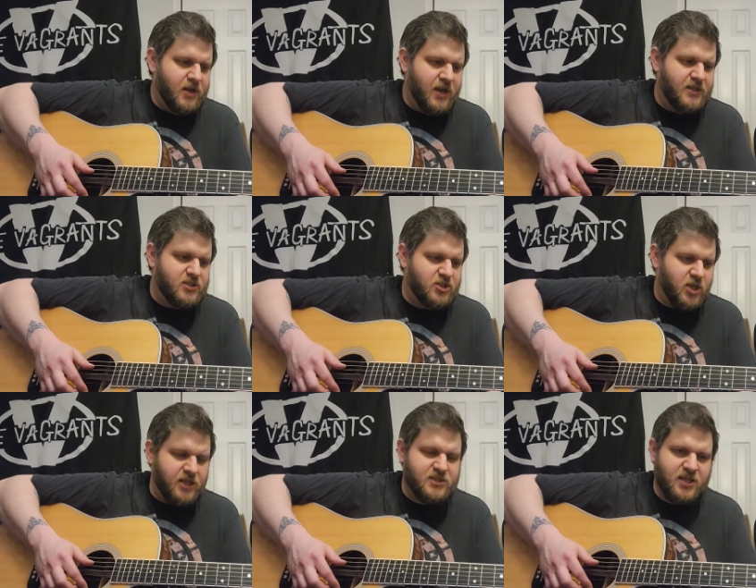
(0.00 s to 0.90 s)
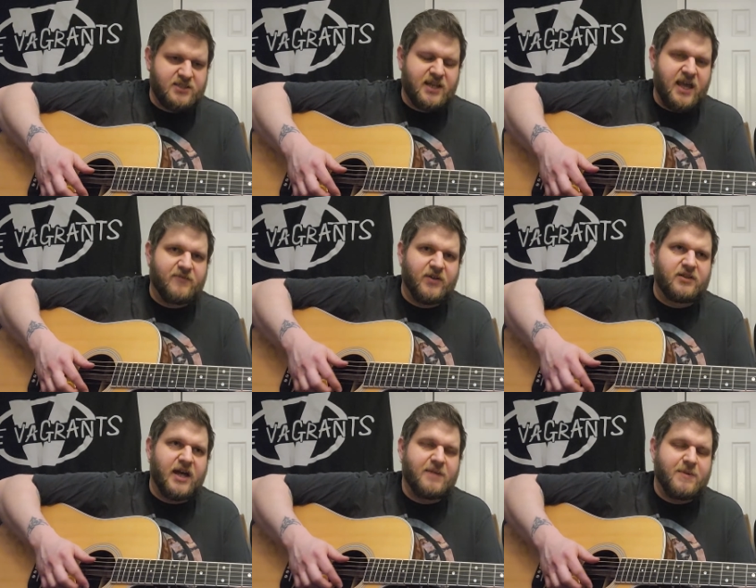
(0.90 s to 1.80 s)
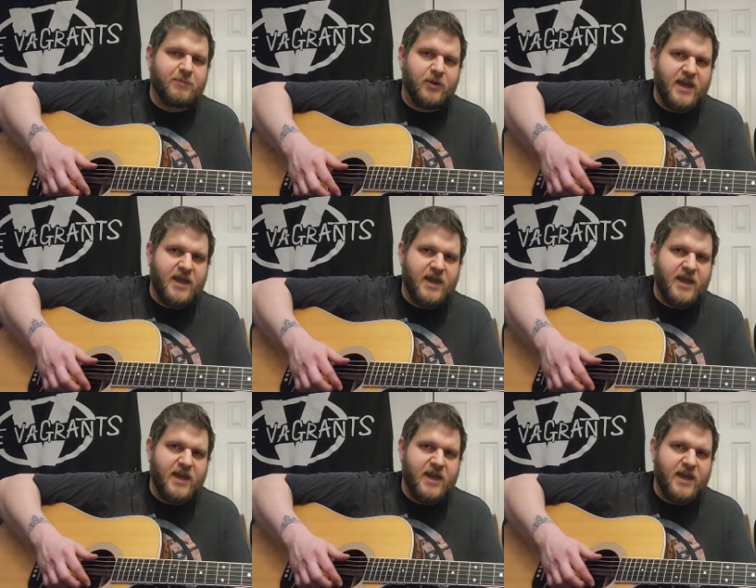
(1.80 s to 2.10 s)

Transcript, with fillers: it just doesn't have. A lot of people